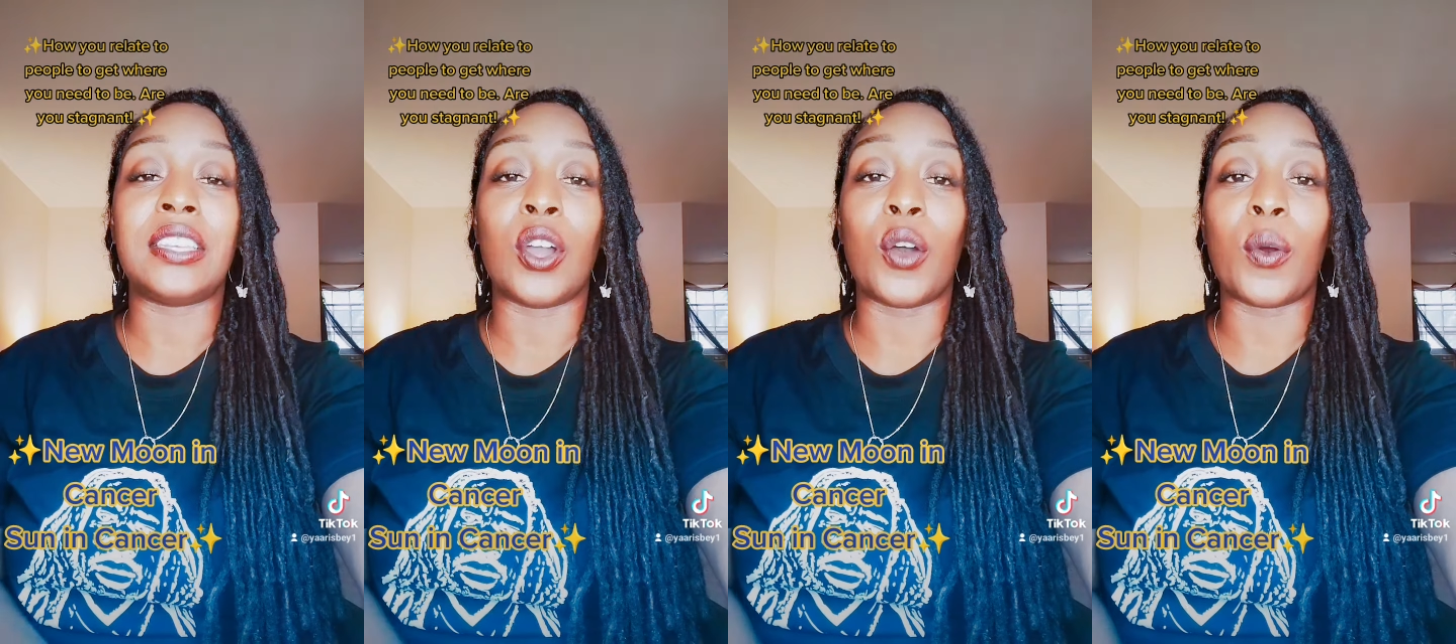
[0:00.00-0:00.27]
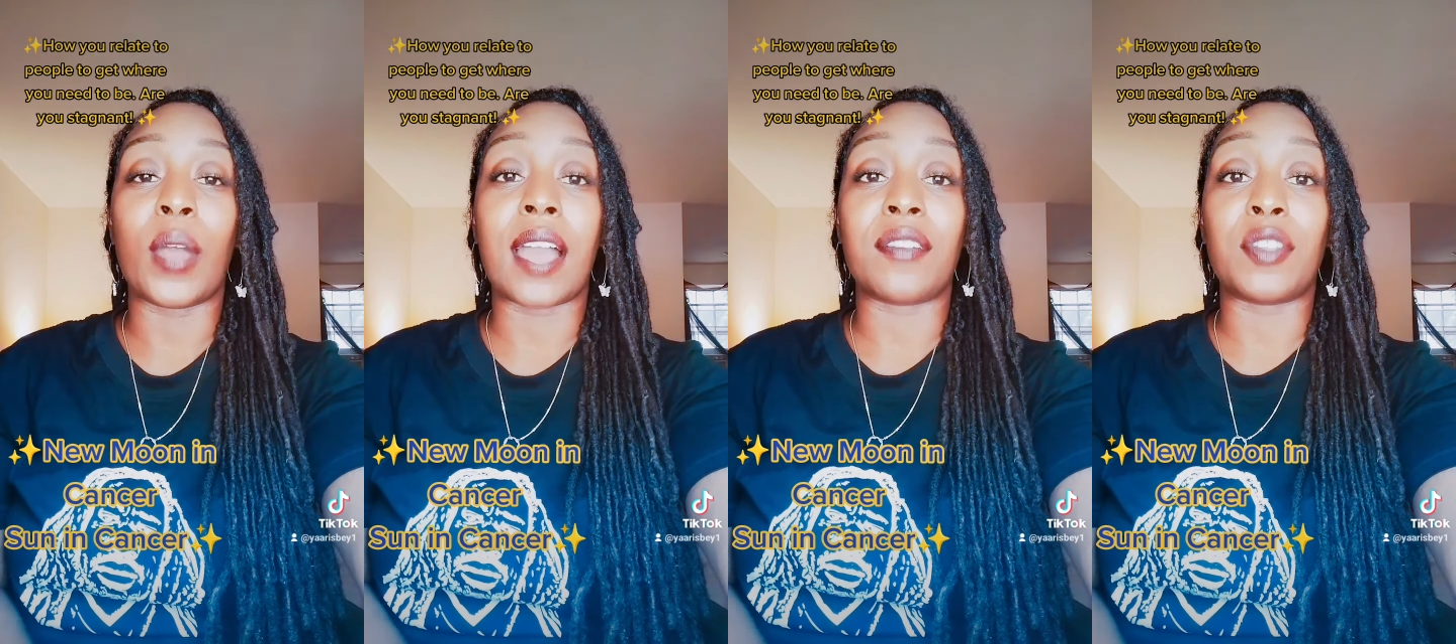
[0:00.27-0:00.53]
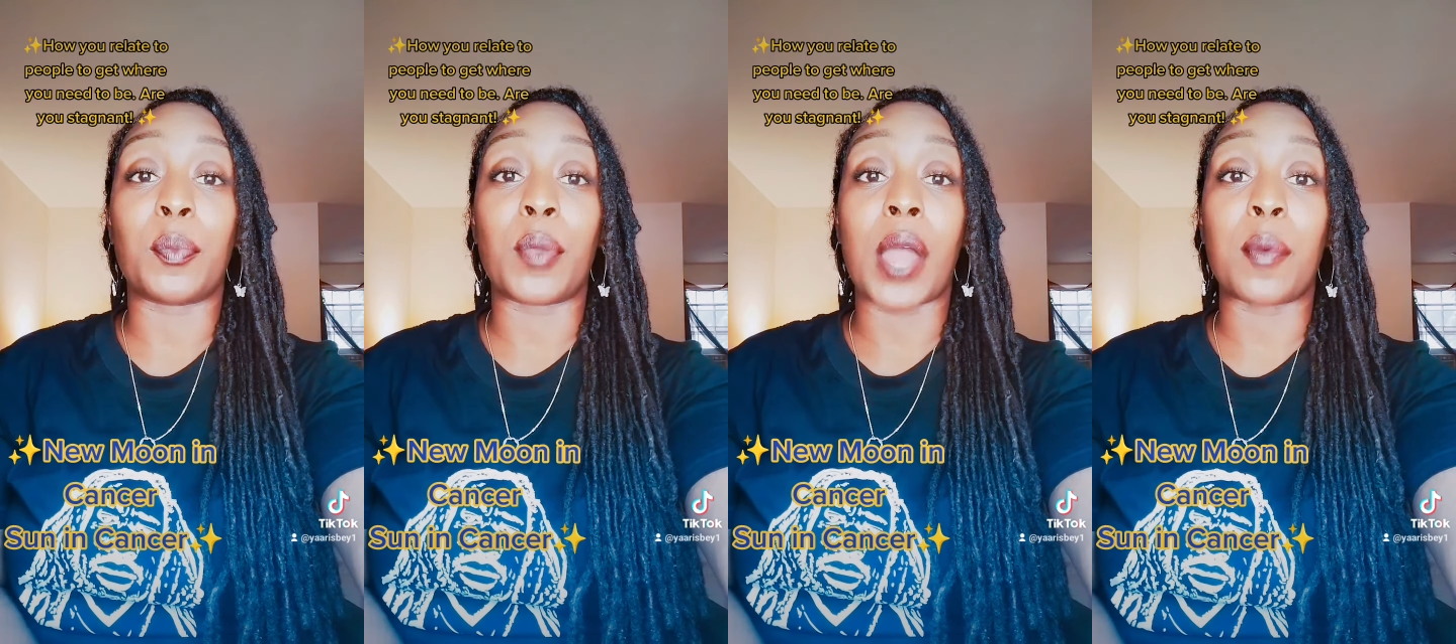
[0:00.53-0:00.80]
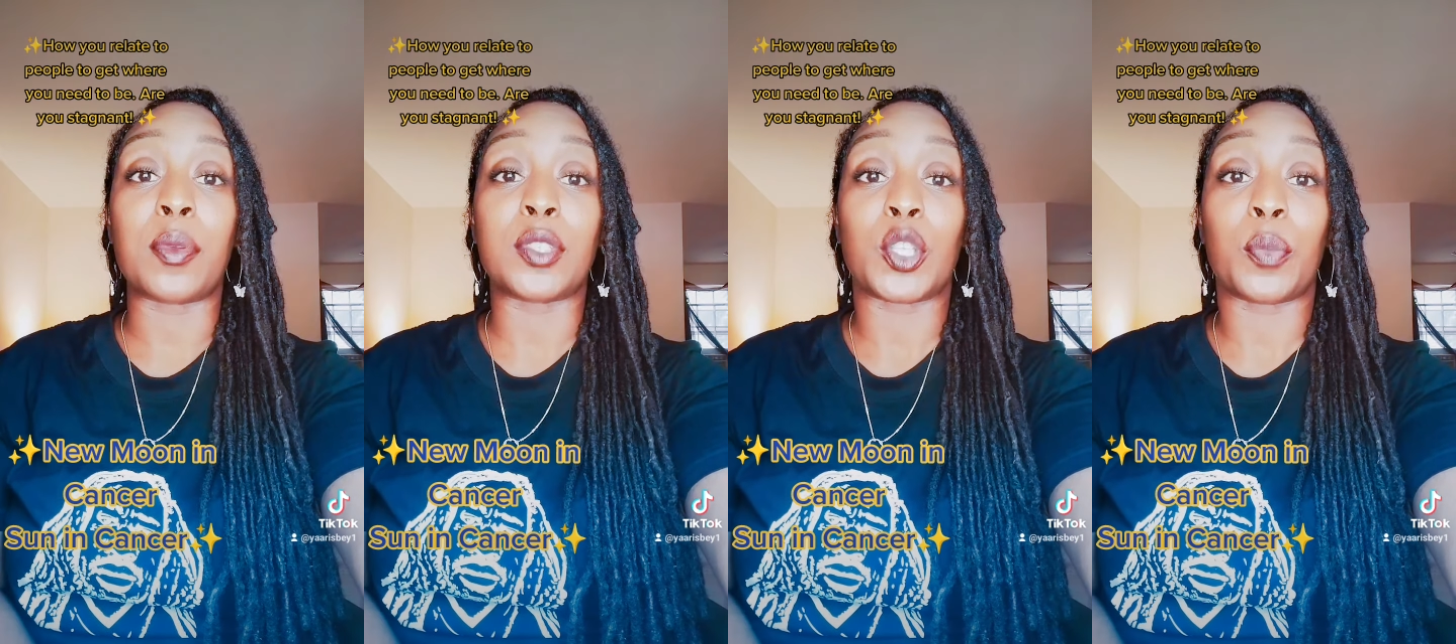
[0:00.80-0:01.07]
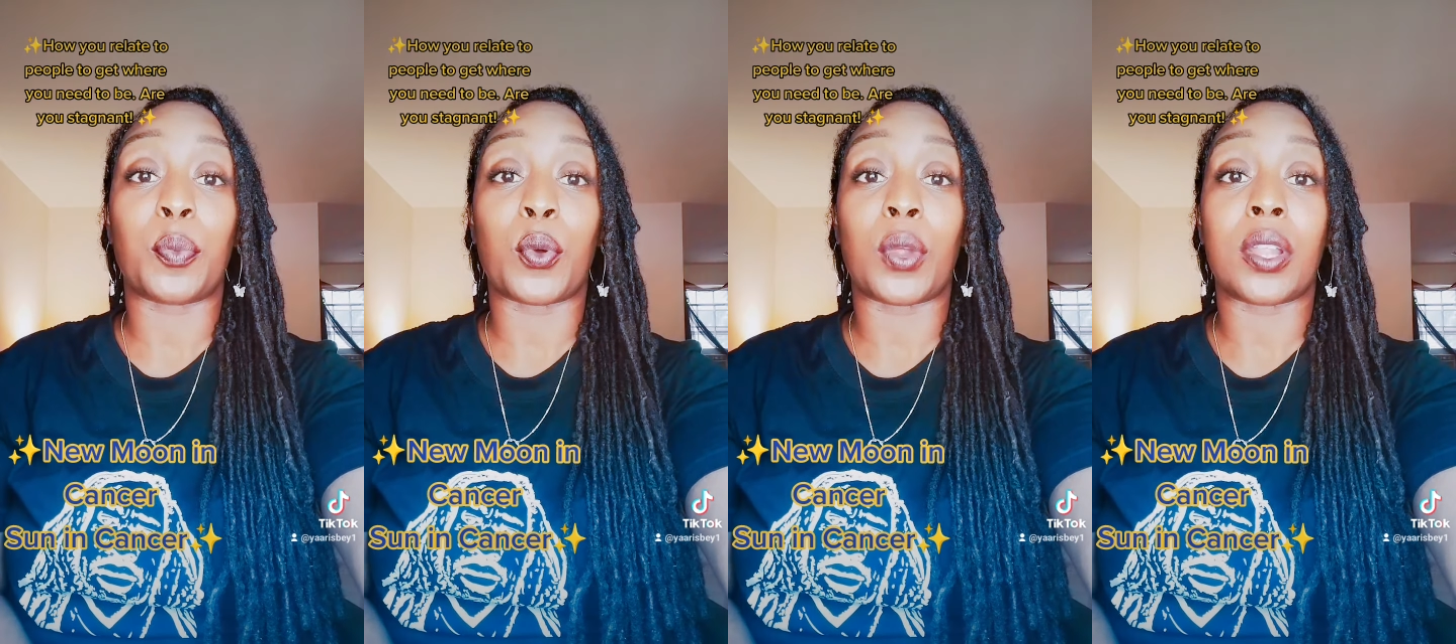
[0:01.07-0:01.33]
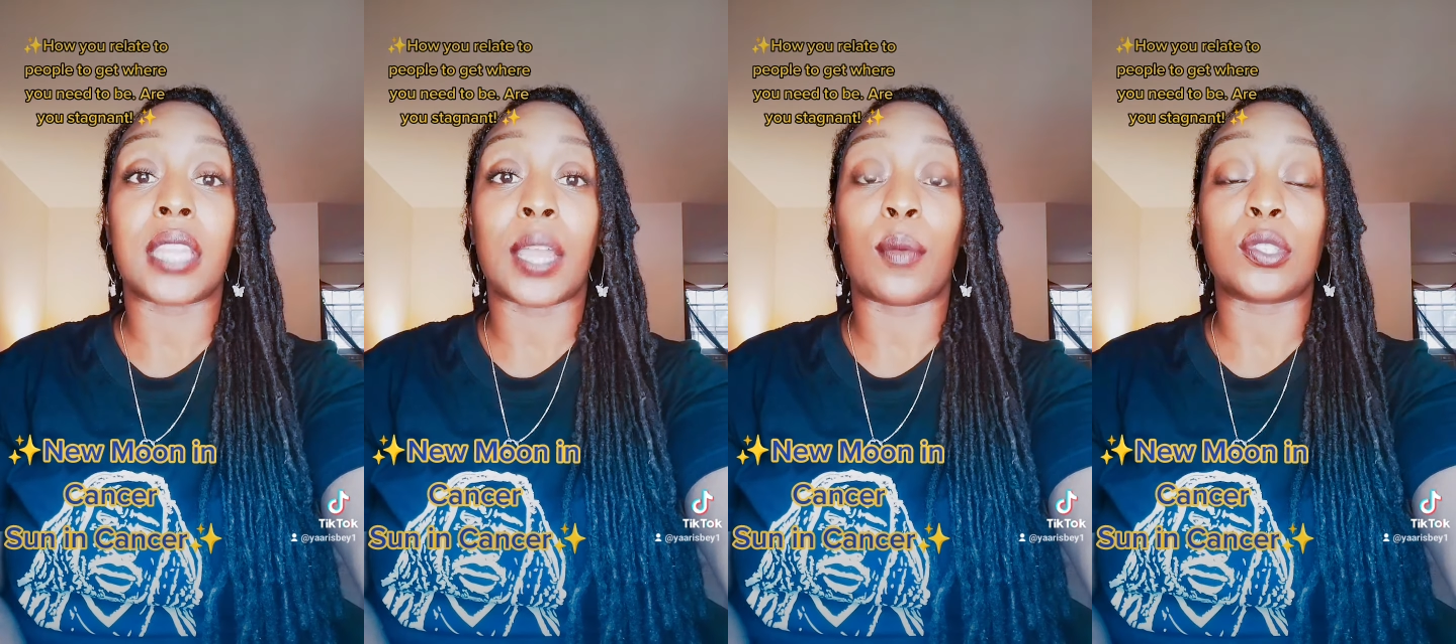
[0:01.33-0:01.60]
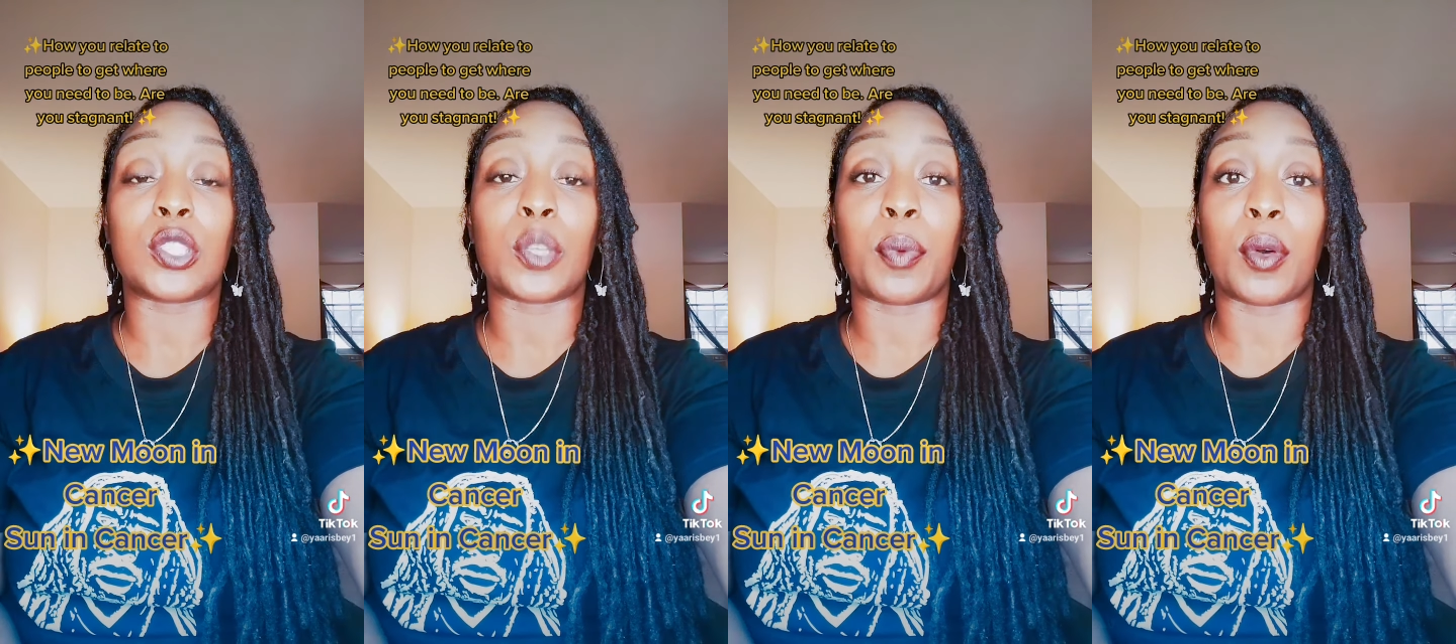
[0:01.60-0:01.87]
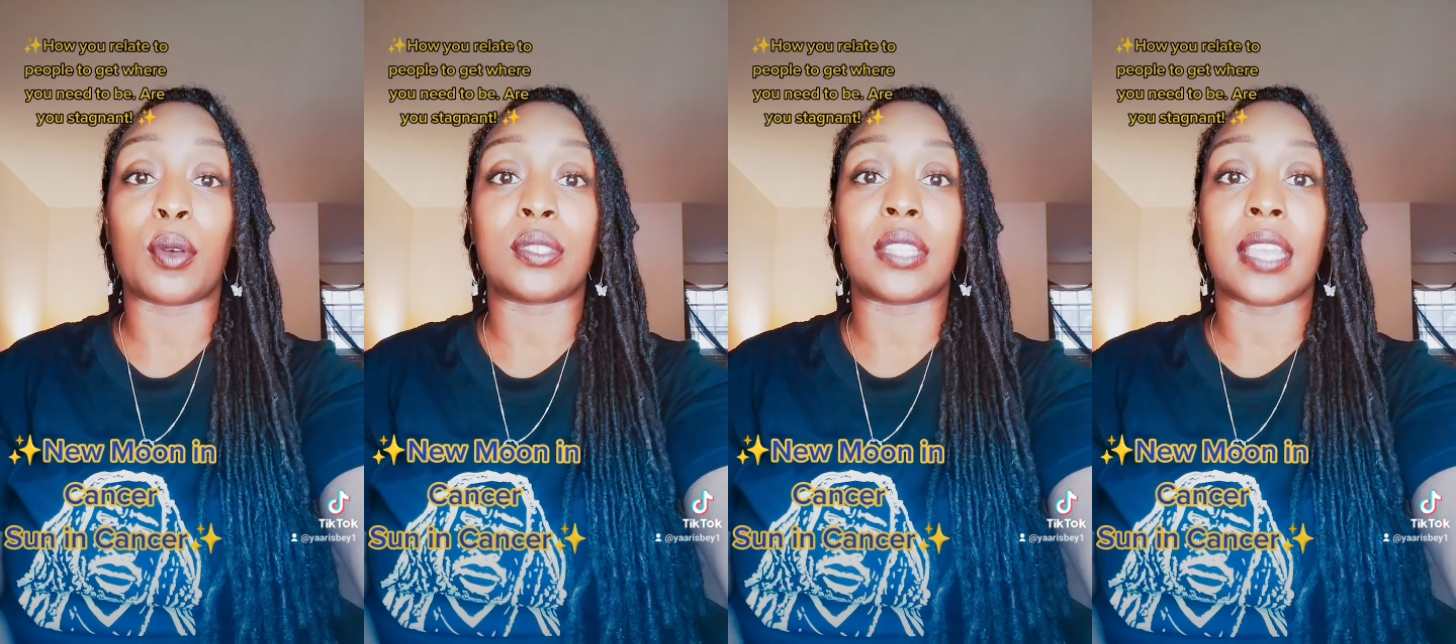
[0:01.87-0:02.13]
don't have the proper support they were
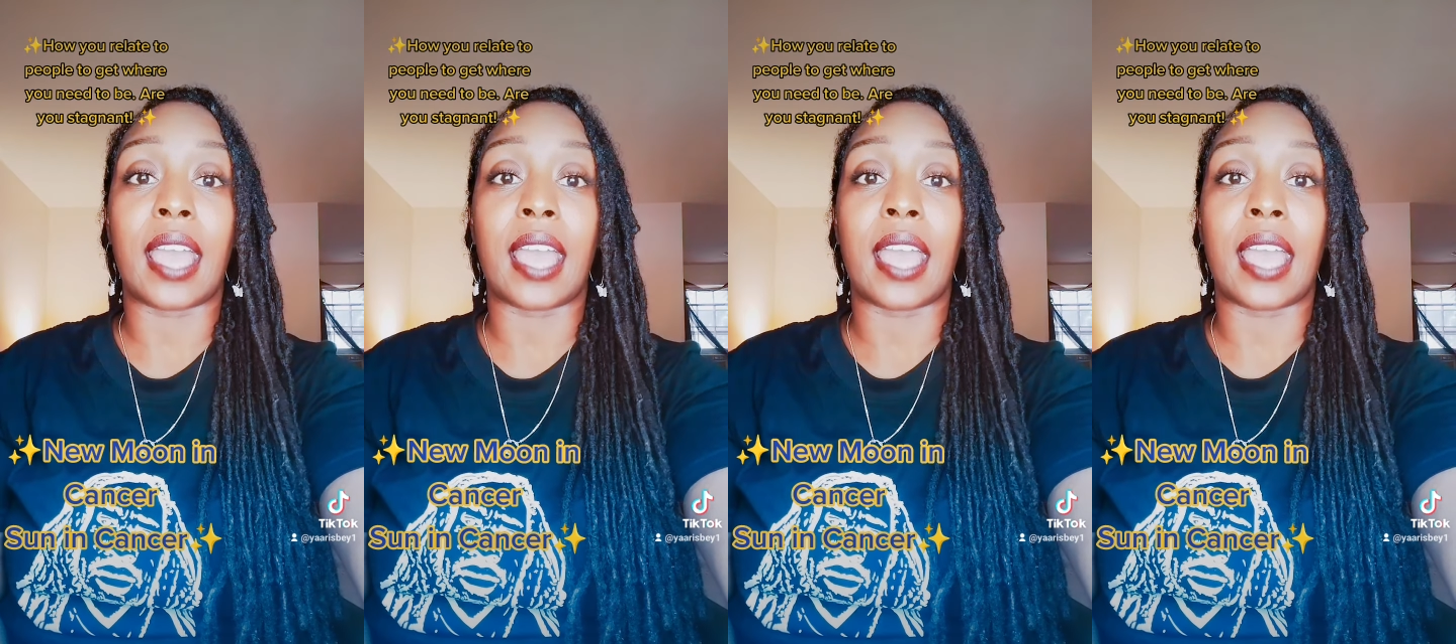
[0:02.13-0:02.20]
supposed